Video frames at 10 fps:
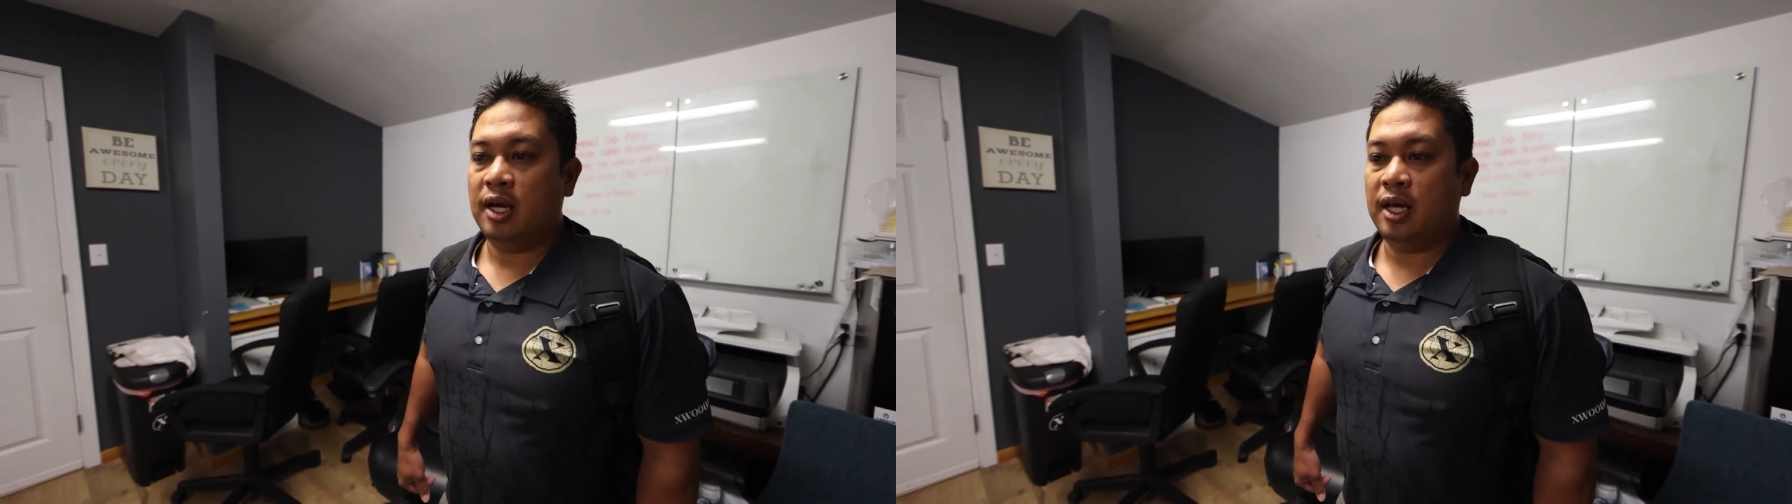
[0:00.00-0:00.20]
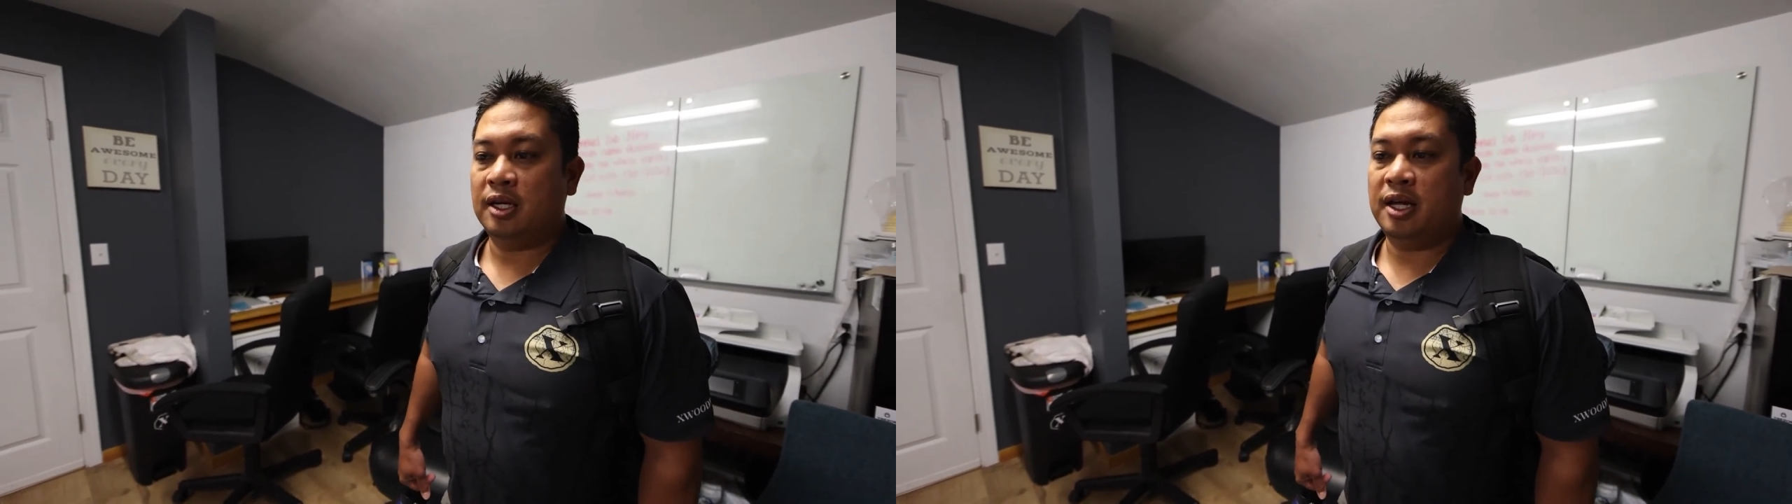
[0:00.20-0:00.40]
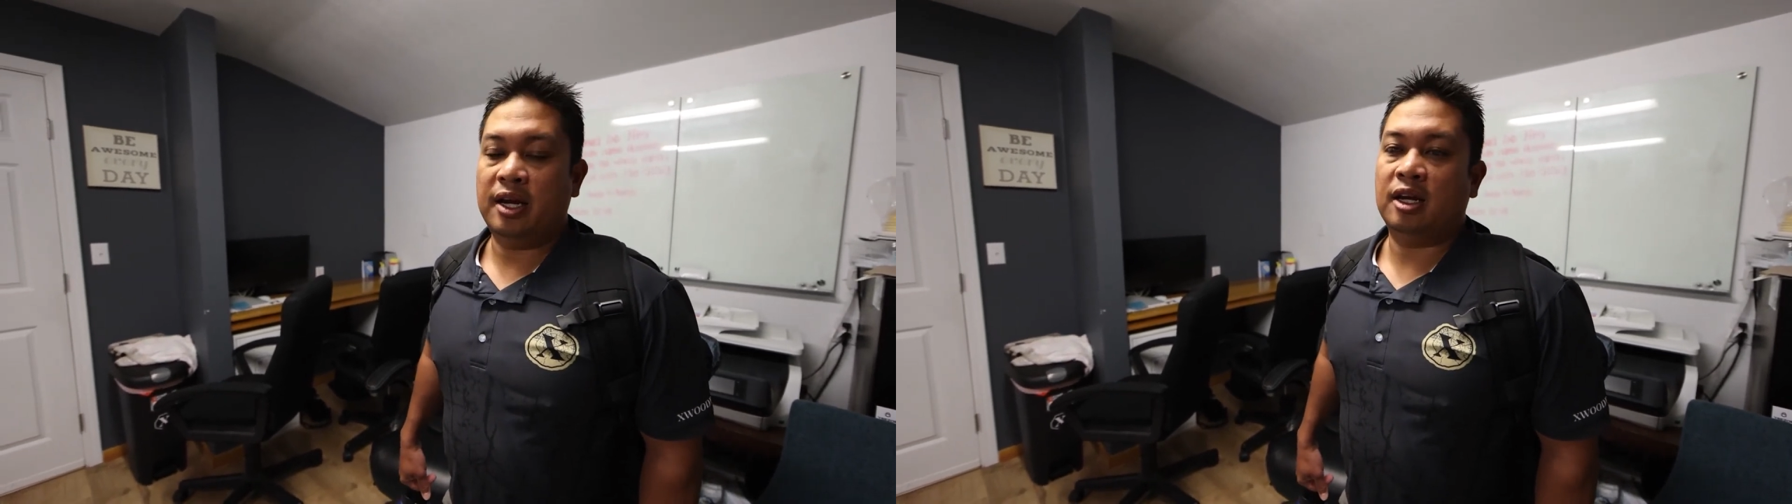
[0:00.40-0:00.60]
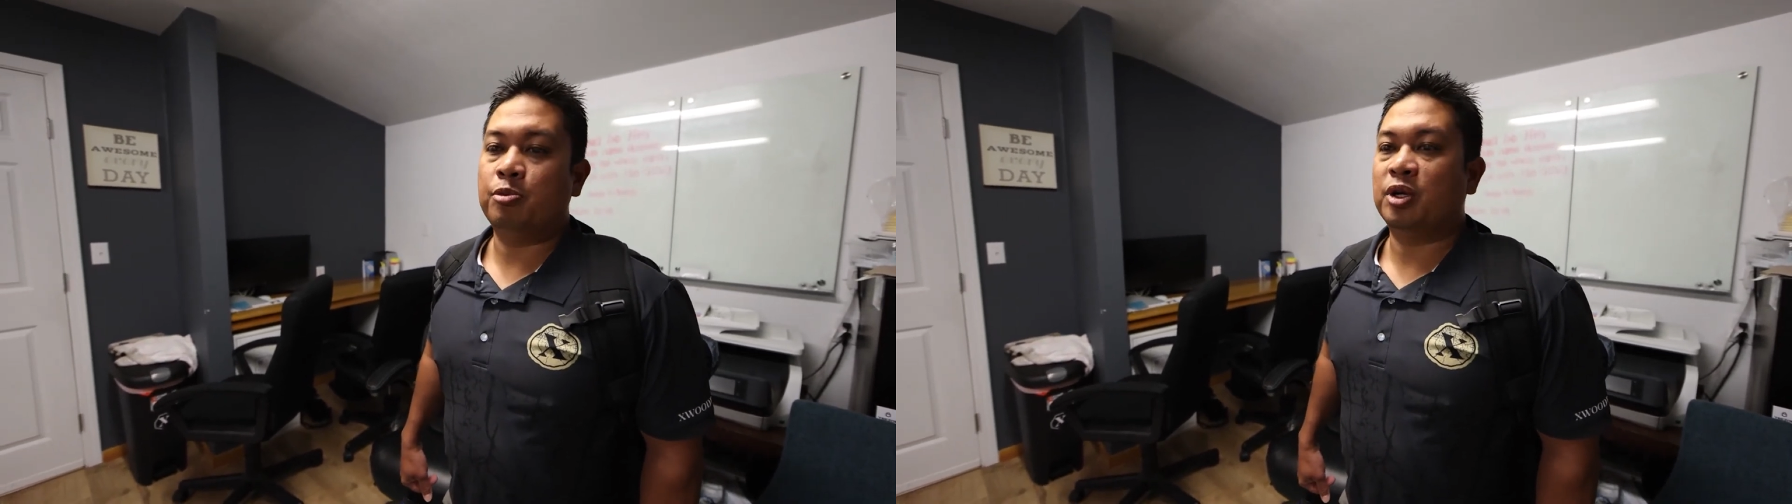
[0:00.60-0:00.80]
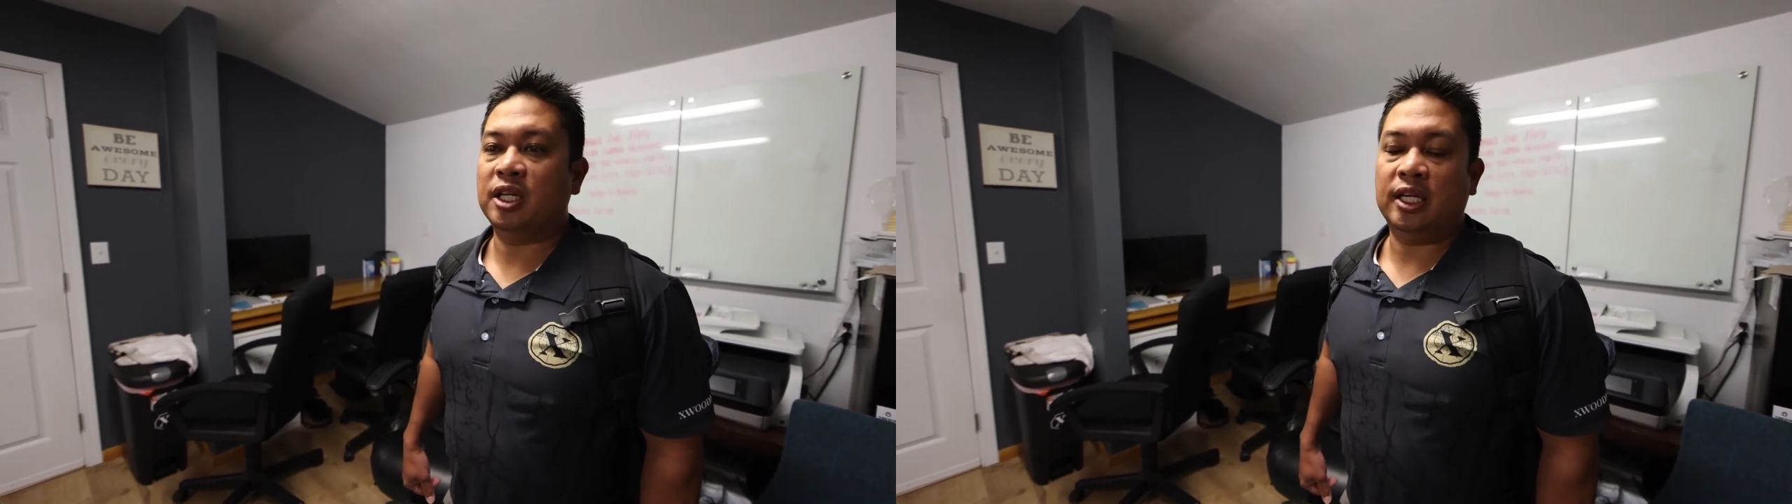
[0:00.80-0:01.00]
and getting
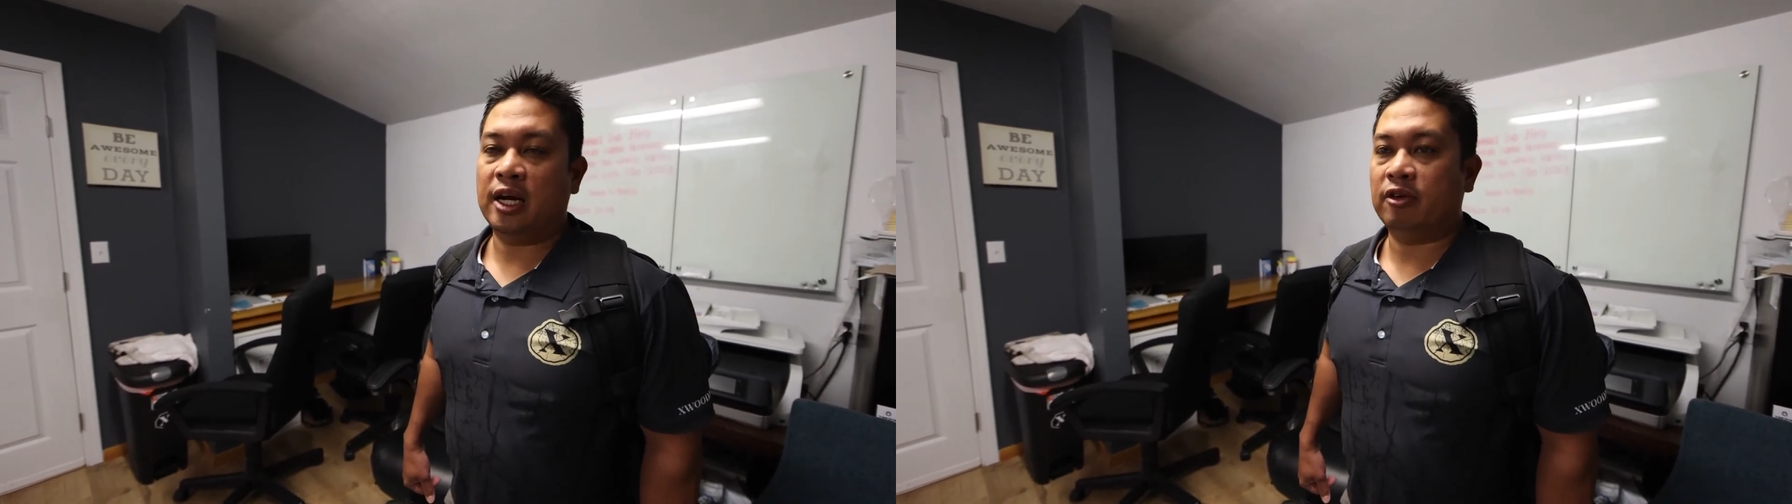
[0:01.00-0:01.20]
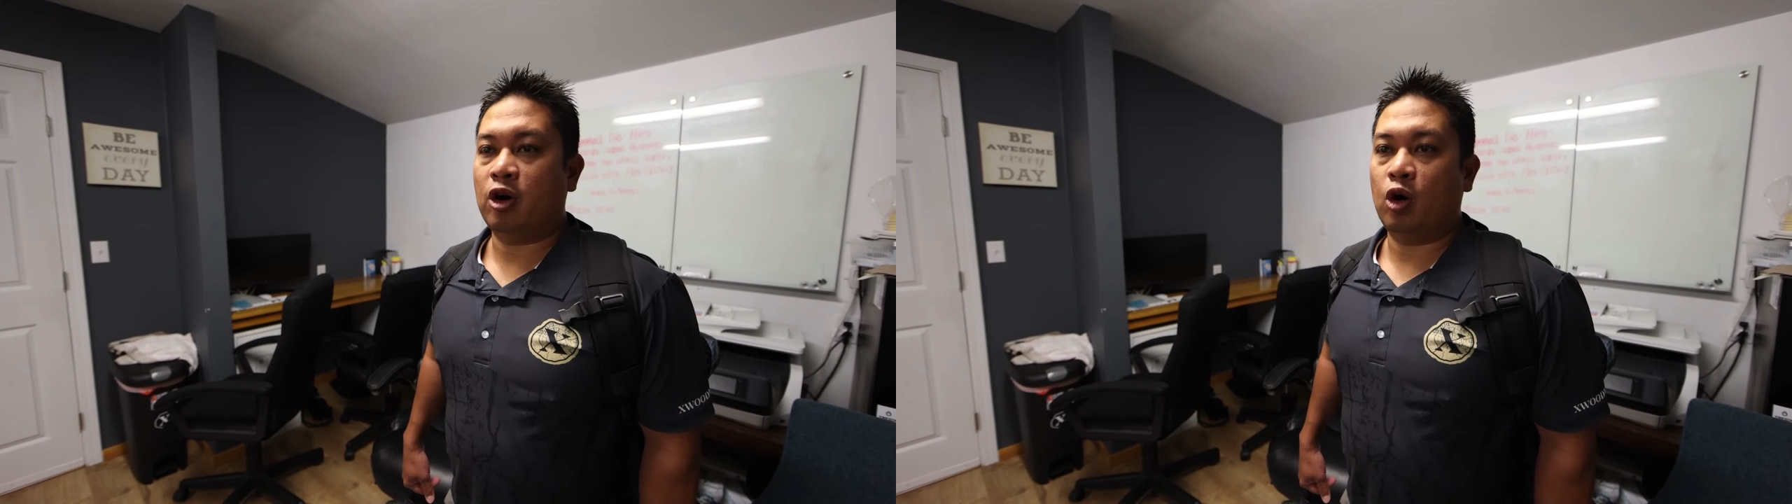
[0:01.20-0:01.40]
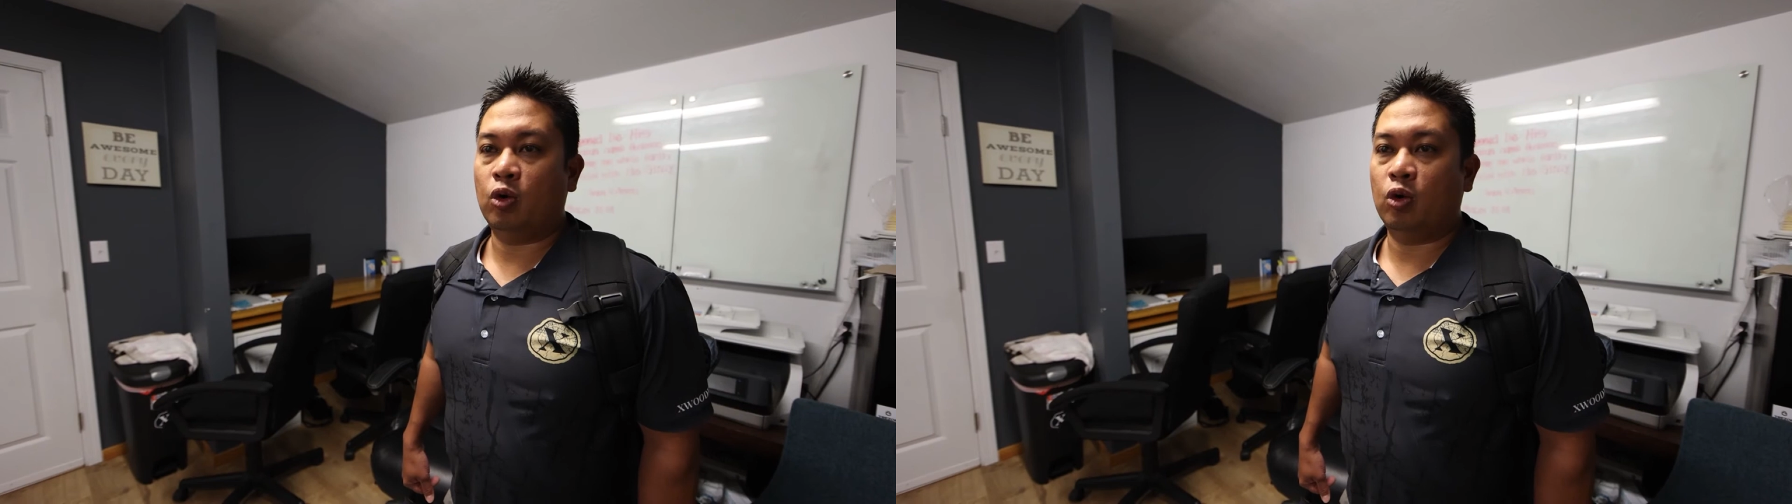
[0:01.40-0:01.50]
completely out of our